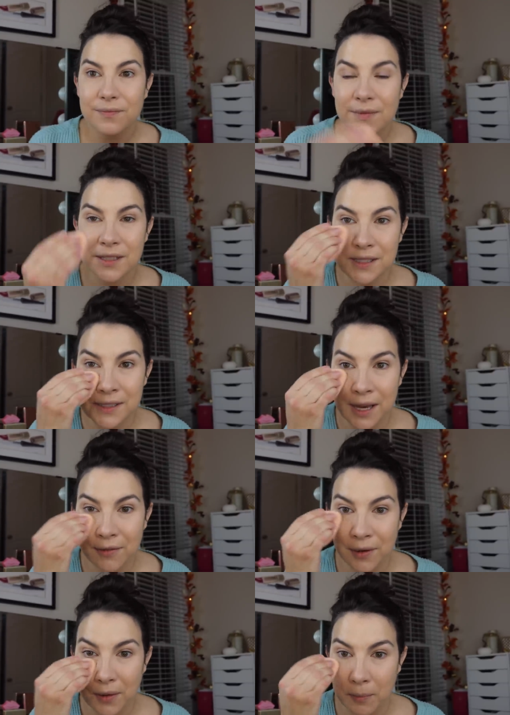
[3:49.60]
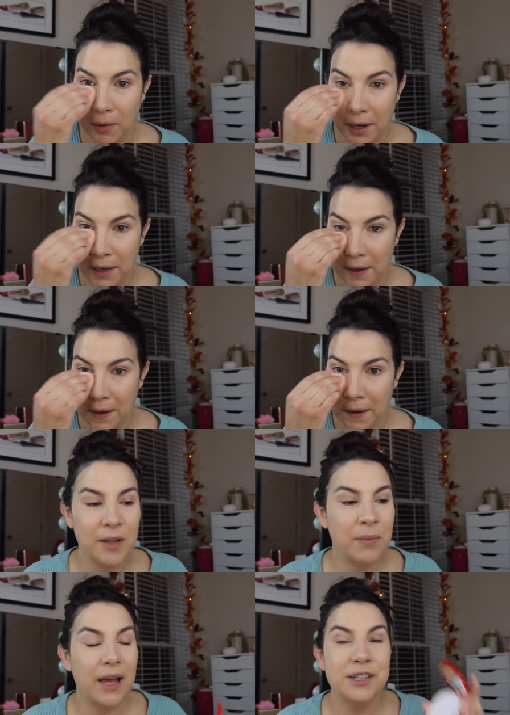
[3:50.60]
it's definitely brightening.
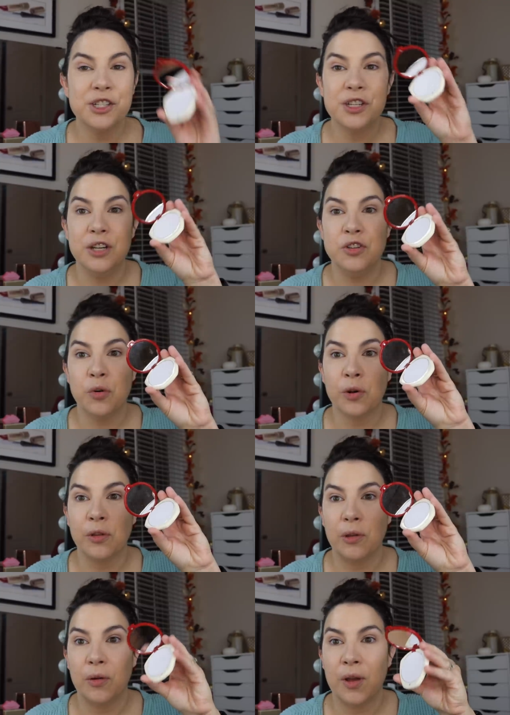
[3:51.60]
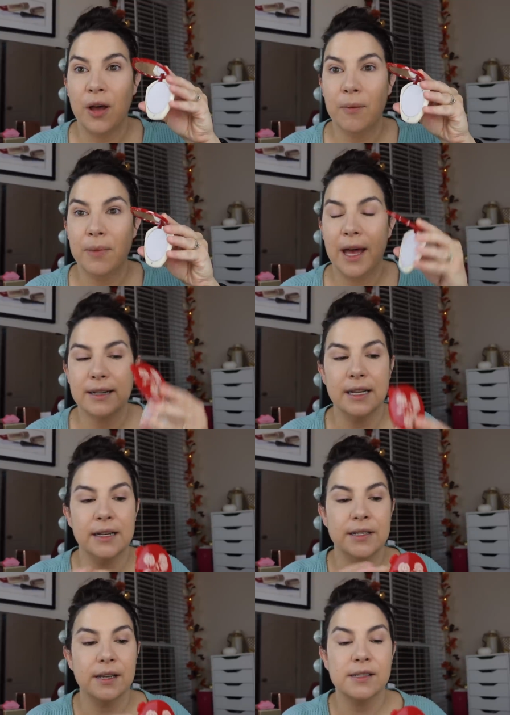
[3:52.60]
But I just adore the little compact, and
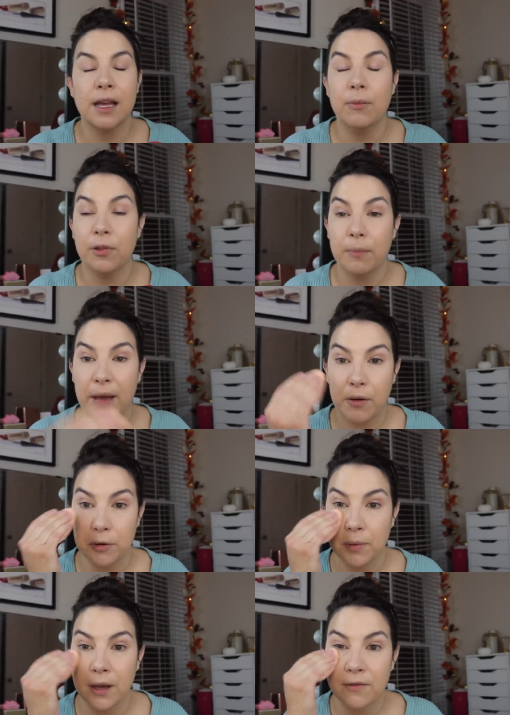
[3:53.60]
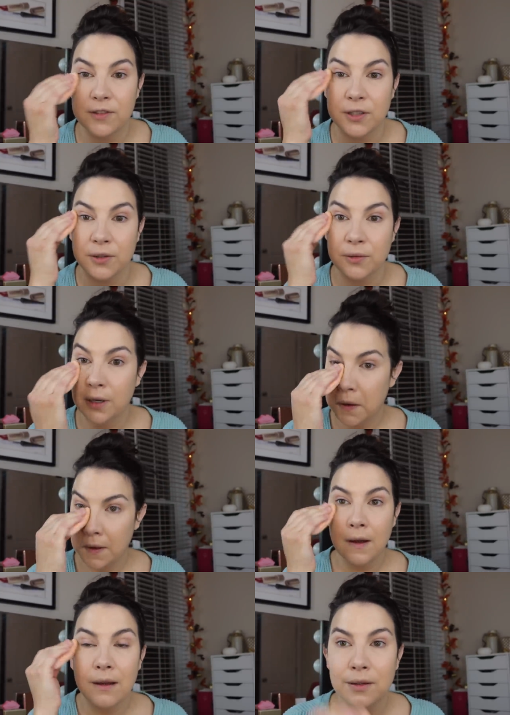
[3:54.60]
it does come with a powder puff too
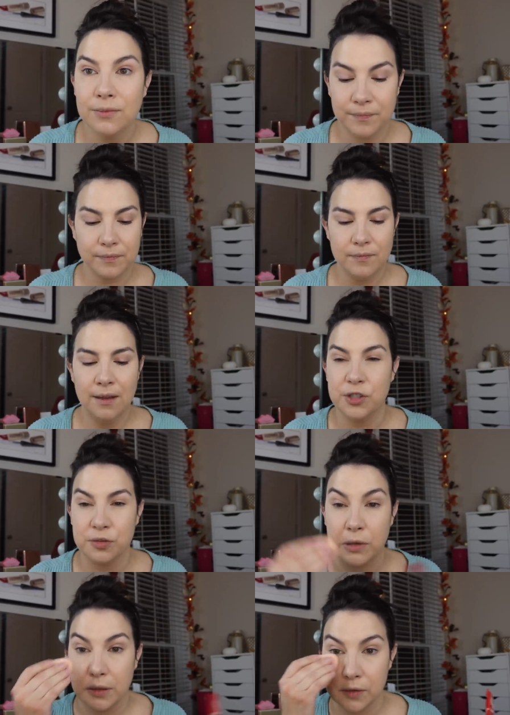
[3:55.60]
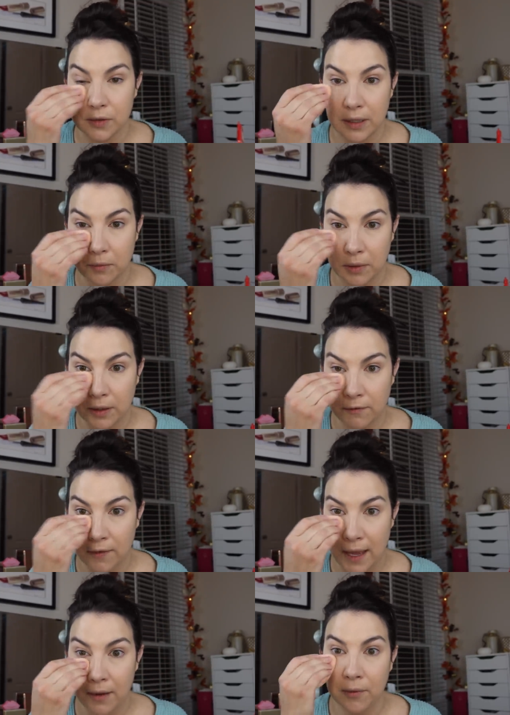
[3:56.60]
just one of those like really
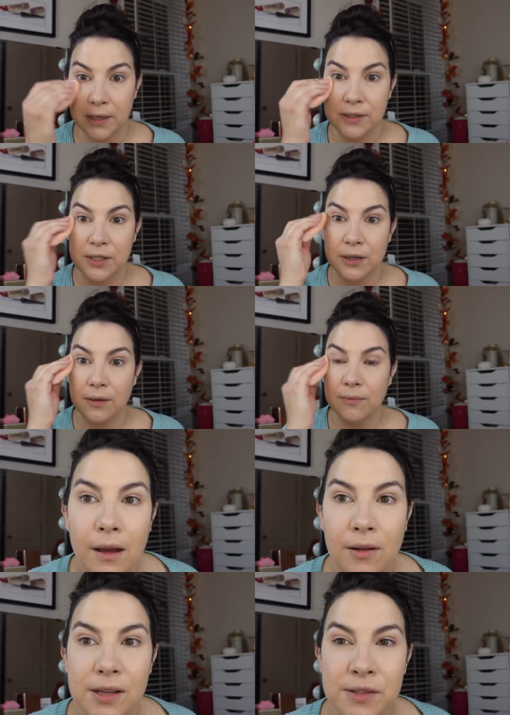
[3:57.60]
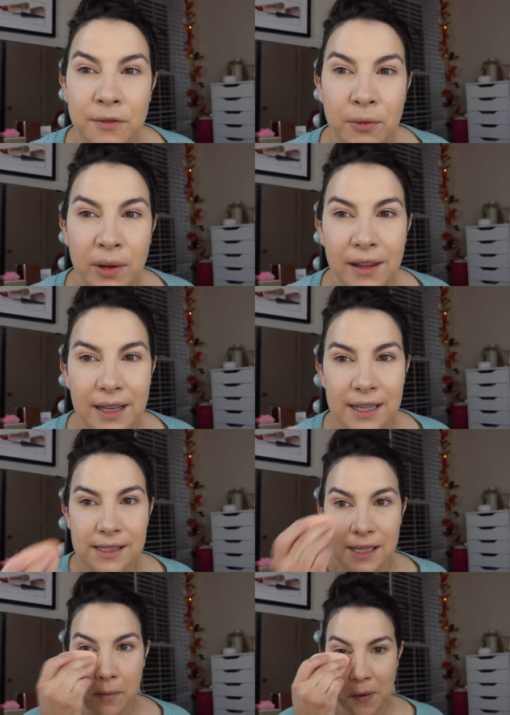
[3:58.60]
flat ones, you know. Okay, so if you really get
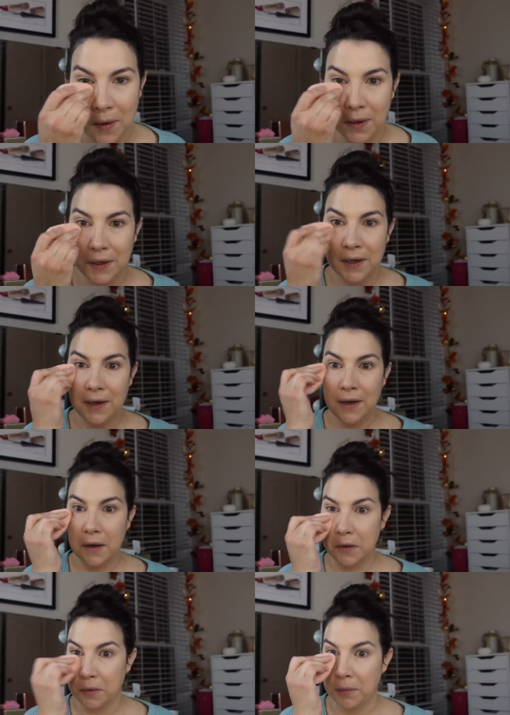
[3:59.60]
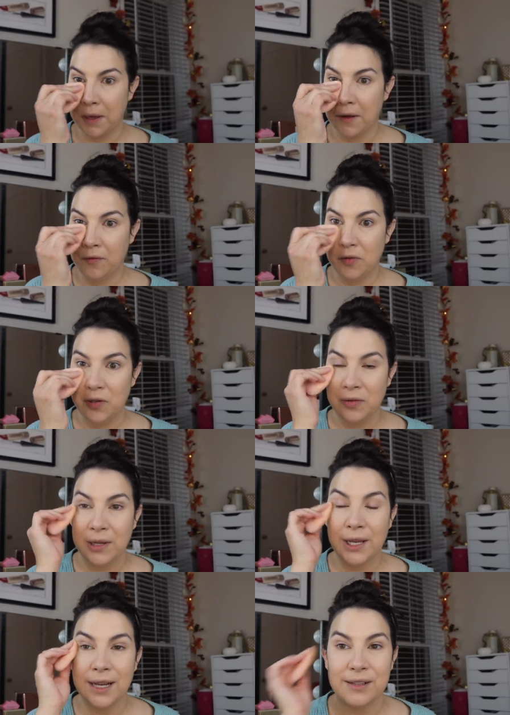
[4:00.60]
some on your puff, you
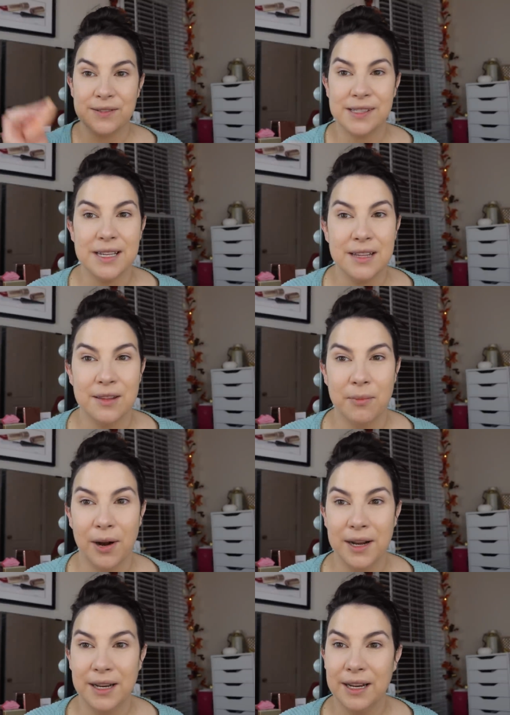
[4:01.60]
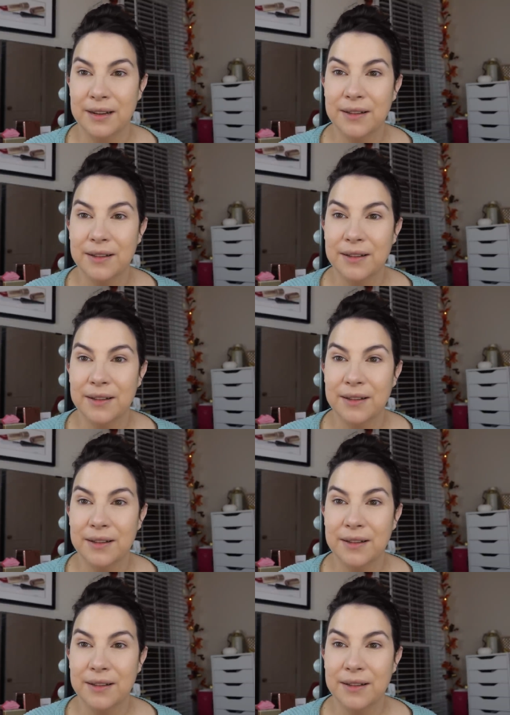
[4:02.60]
can kind of see the brightening